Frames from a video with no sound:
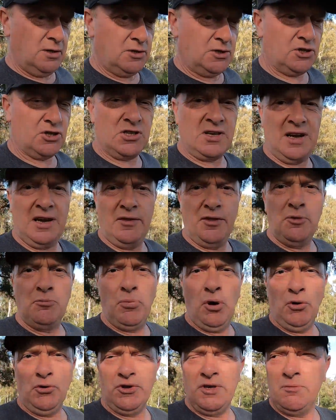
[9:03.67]
to start the
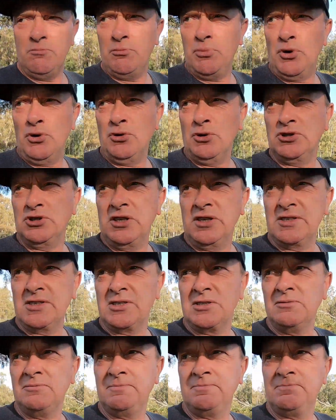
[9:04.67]
bonding
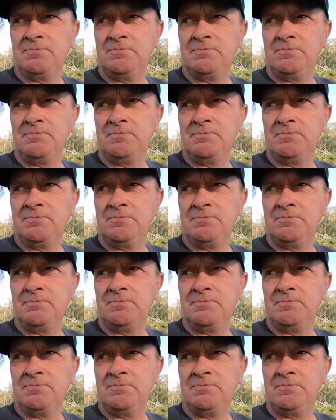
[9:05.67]
process.